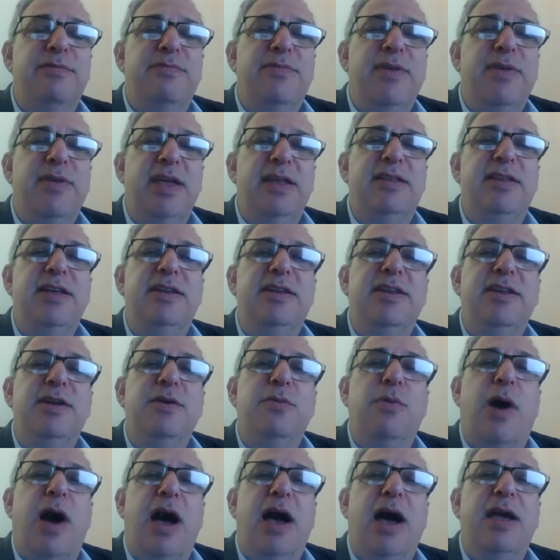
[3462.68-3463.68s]

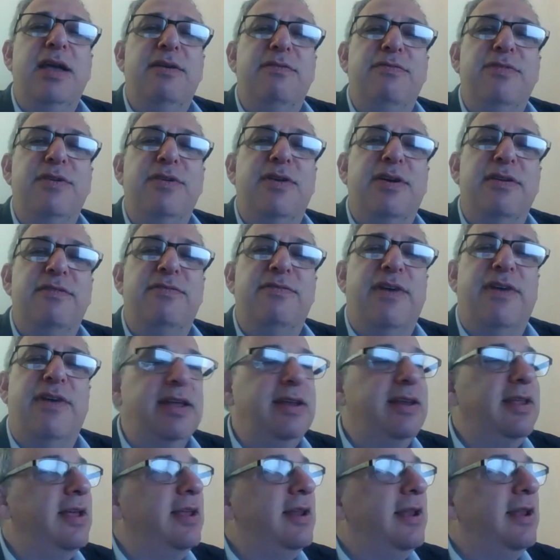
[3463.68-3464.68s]
E-D-D-Y, if you can
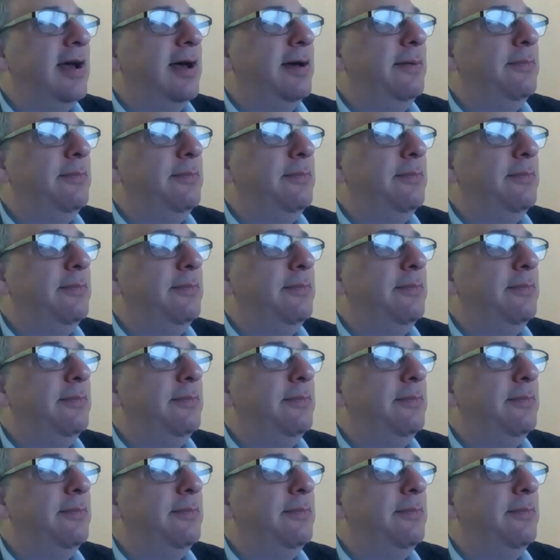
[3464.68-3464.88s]
find it.